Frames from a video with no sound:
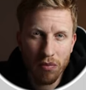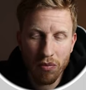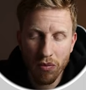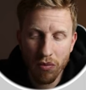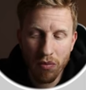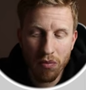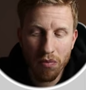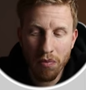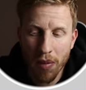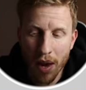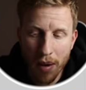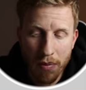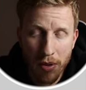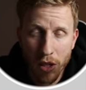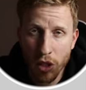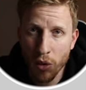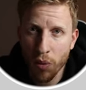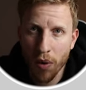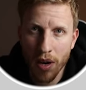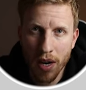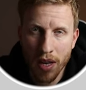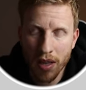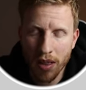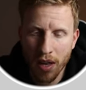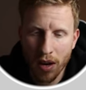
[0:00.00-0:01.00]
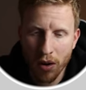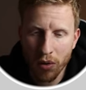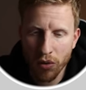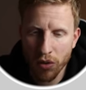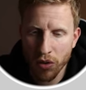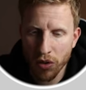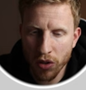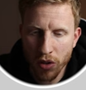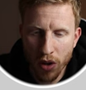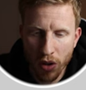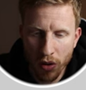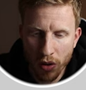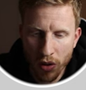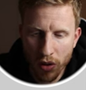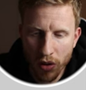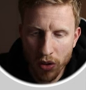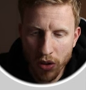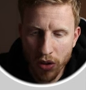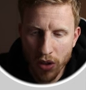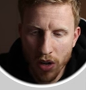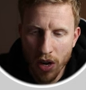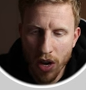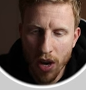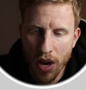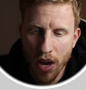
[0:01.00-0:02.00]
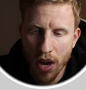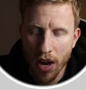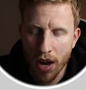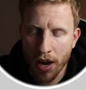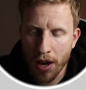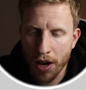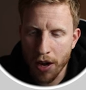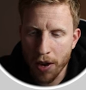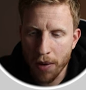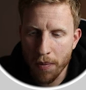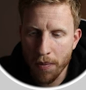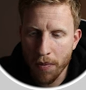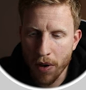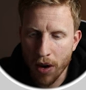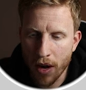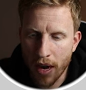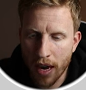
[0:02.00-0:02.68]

maybe $20,000.